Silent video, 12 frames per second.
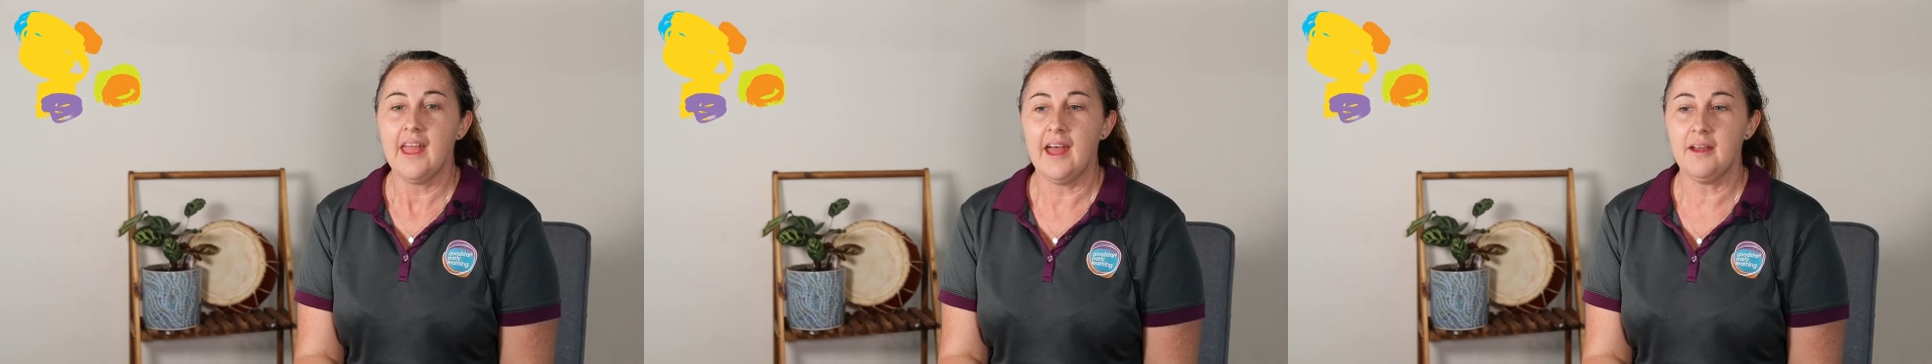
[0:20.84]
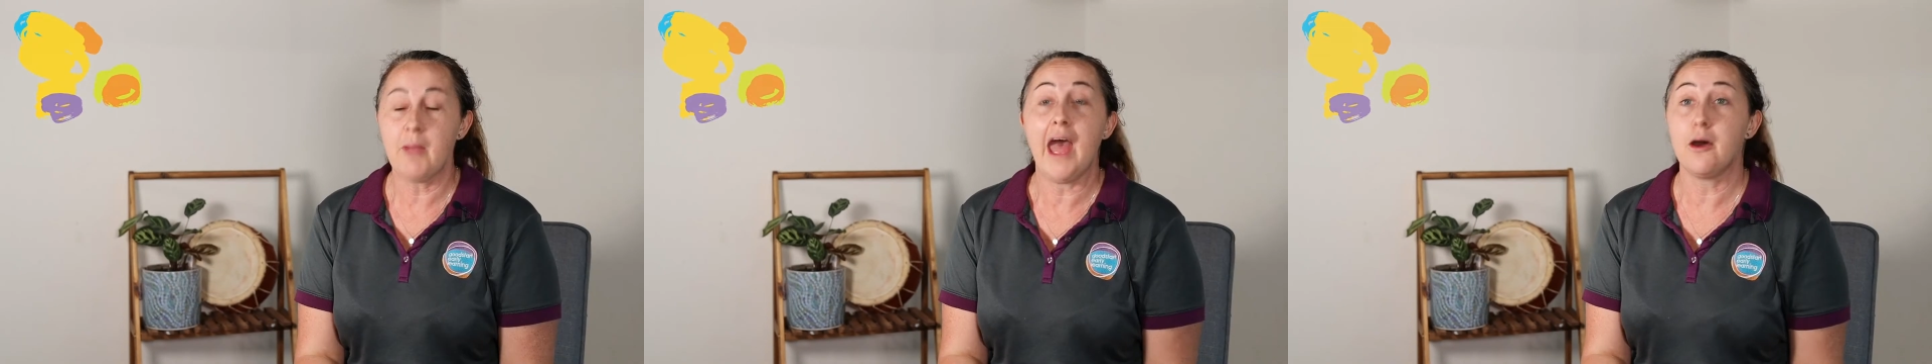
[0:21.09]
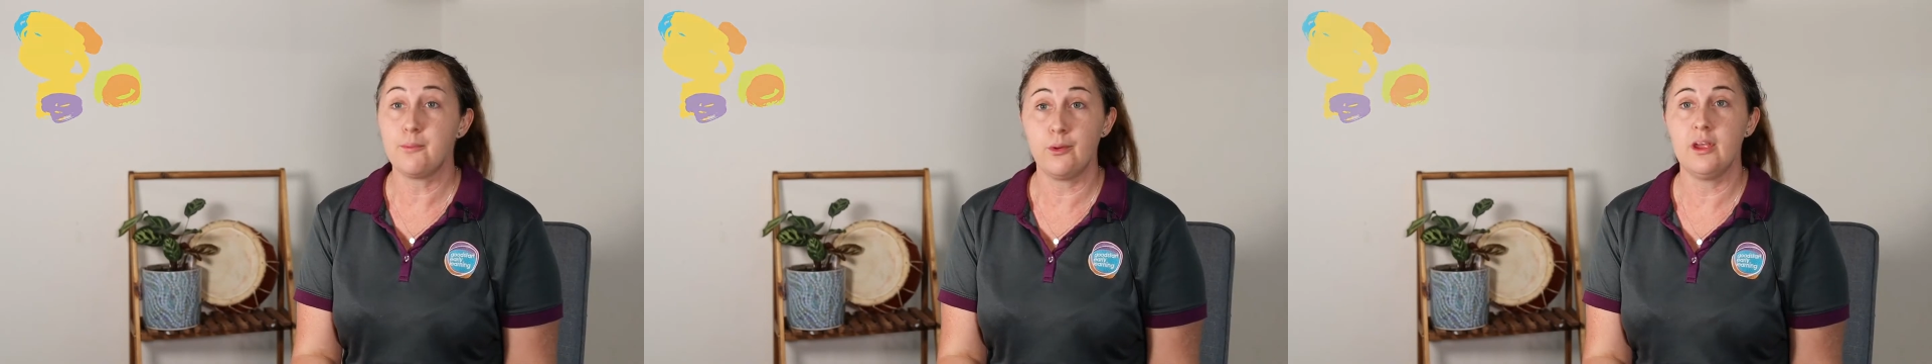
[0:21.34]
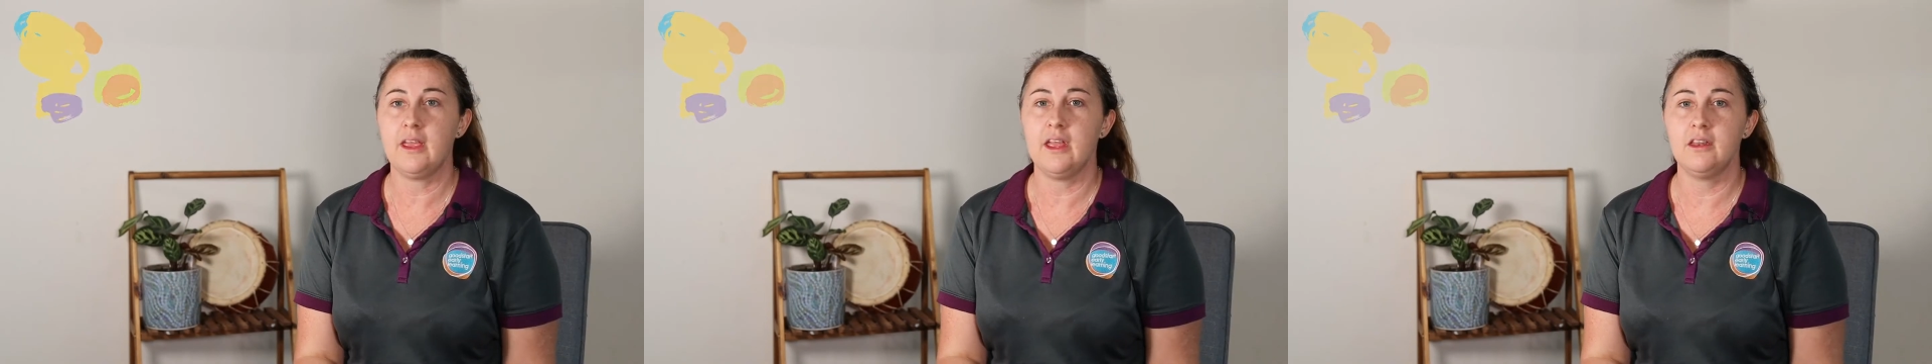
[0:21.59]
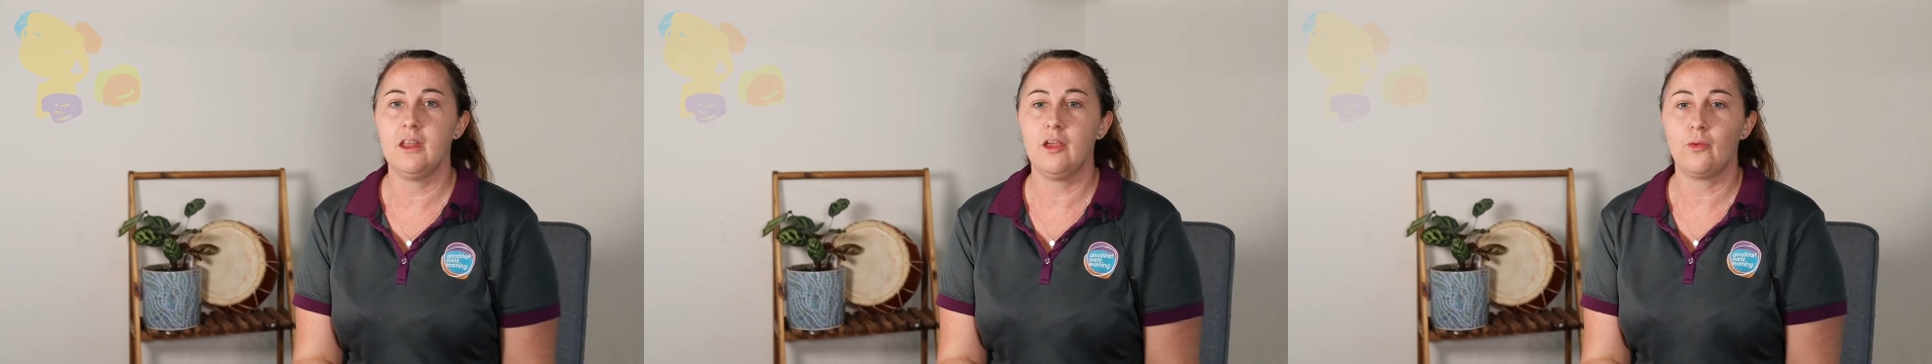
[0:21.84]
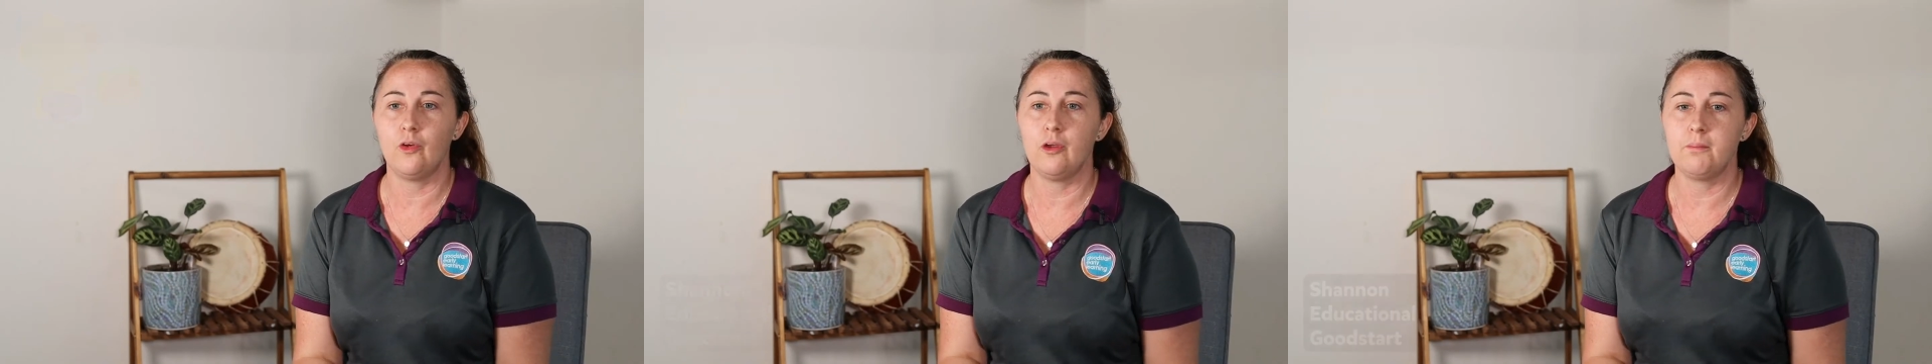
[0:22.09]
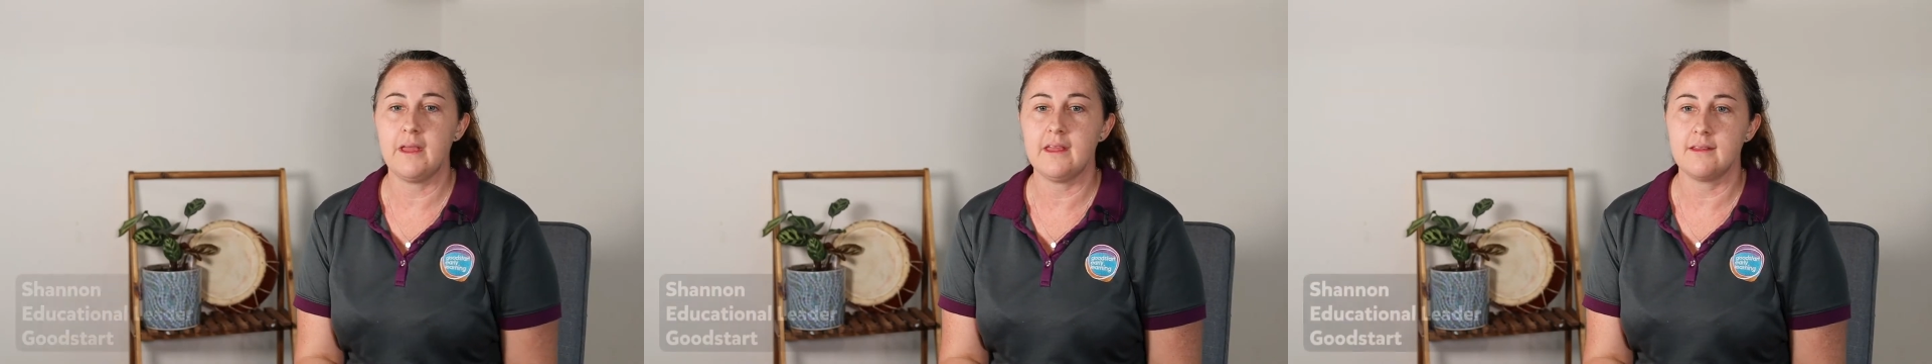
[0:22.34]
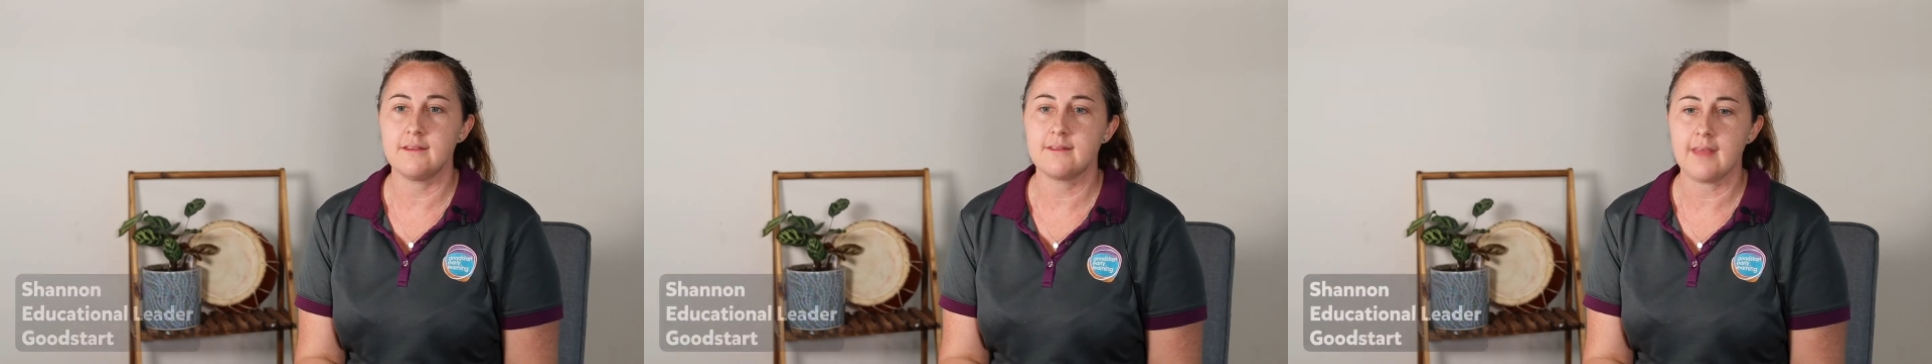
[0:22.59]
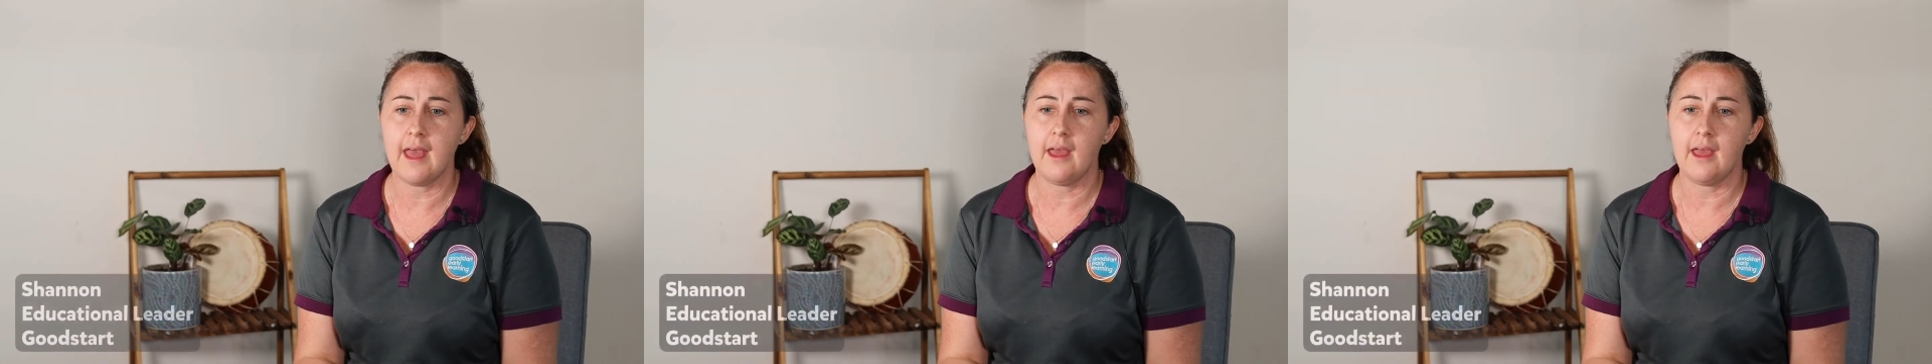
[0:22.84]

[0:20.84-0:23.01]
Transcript: Our pre-kindy group is